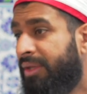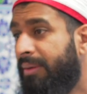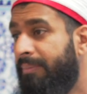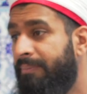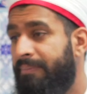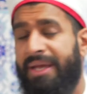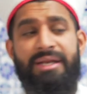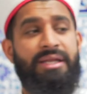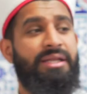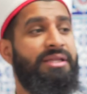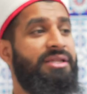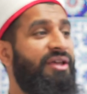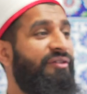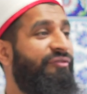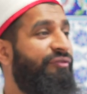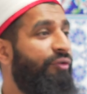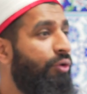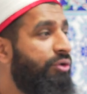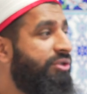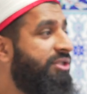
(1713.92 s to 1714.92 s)
men in their
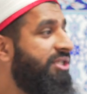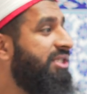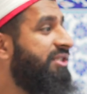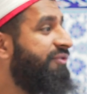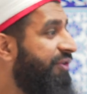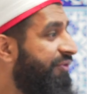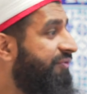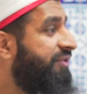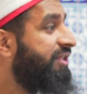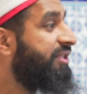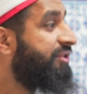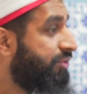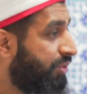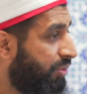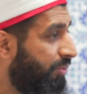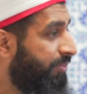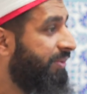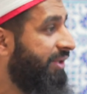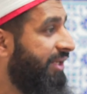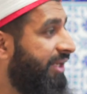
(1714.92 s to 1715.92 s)
40s, 50s
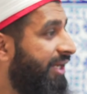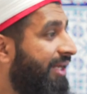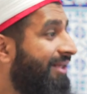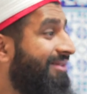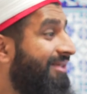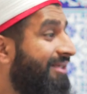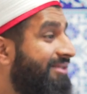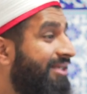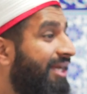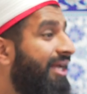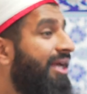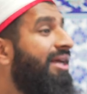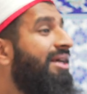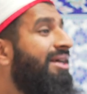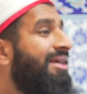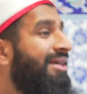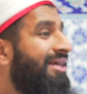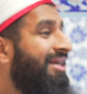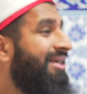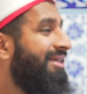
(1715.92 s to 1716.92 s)
come here and they say,
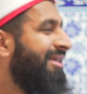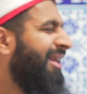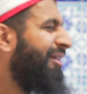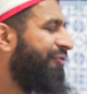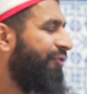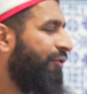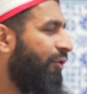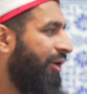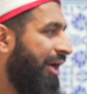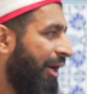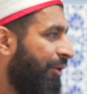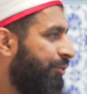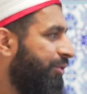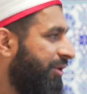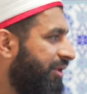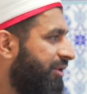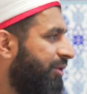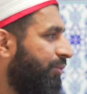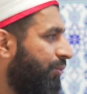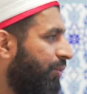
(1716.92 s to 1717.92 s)
yeah, I forgot how to
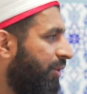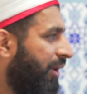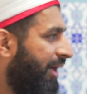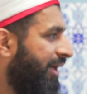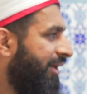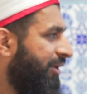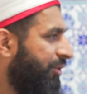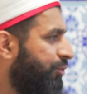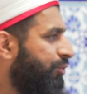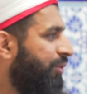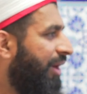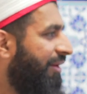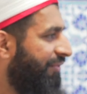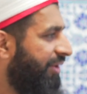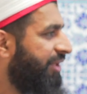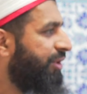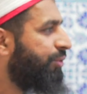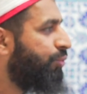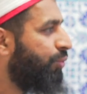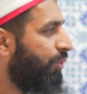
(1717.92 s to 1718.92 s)
read the Quran. Do you have
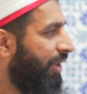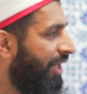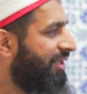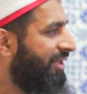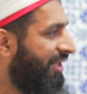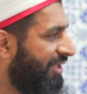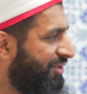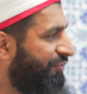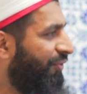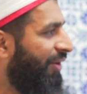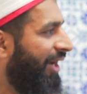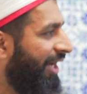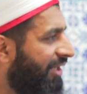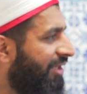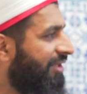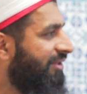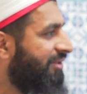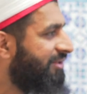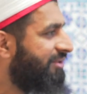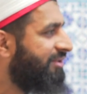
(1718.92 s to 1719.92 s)
any Quran class for
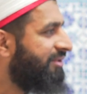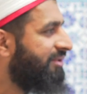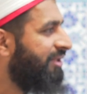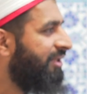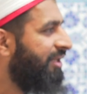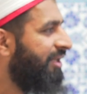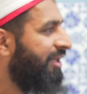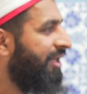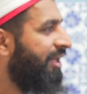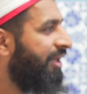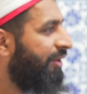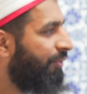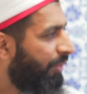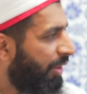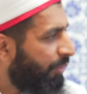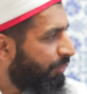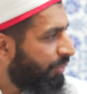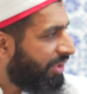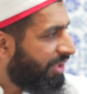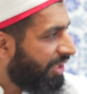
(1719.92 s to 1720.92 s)
adults
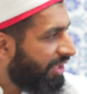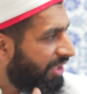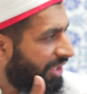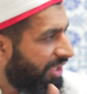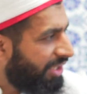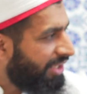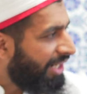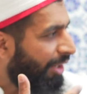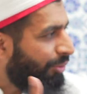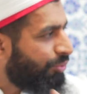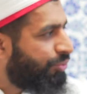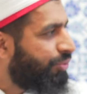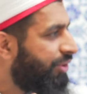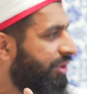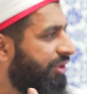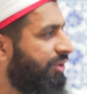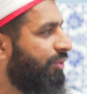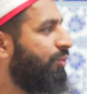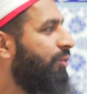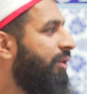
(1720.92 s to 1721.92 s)
where we can learn how to
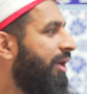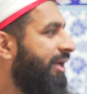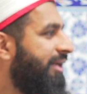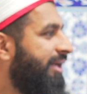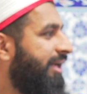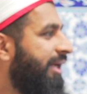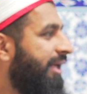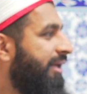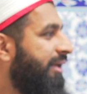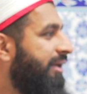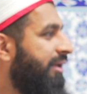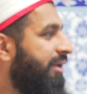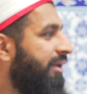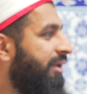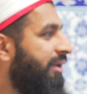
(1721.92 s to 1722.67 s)
read the Quran again?